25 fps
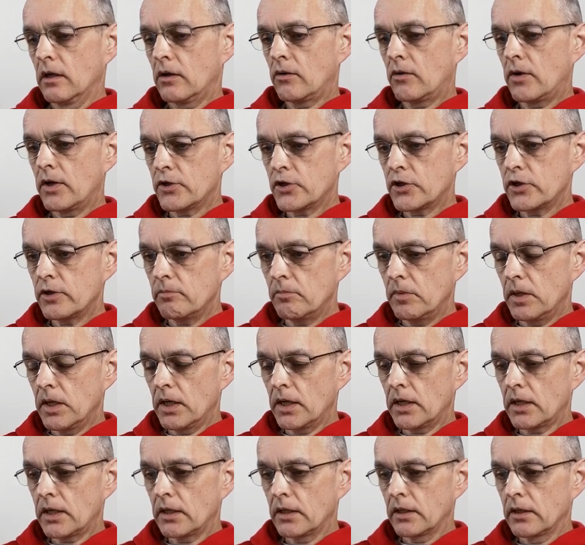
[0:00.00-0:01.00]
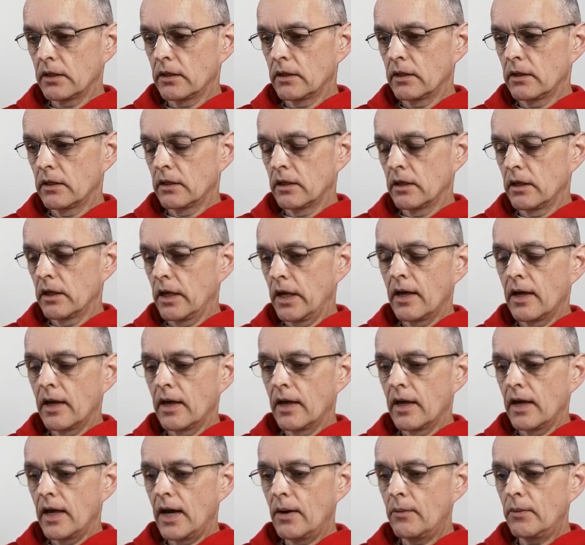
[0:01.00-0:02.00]
question mark.
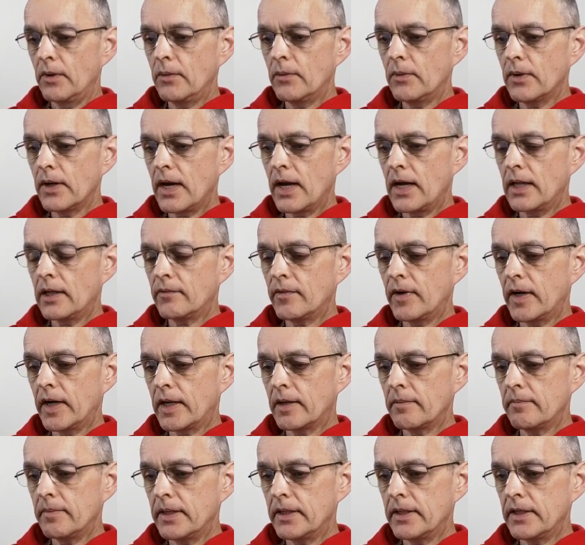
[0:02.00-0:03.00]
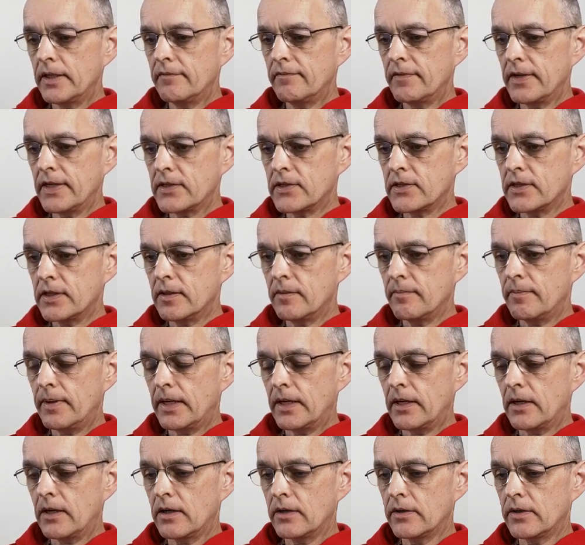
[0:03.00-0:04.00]
And we would highly recommend investing
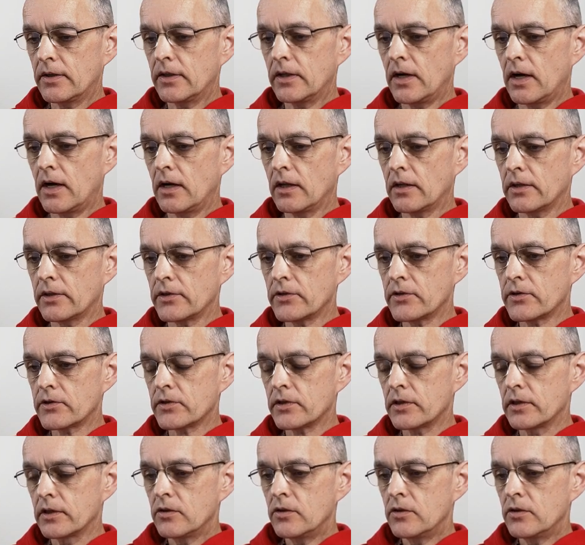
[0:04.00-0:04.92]
about $100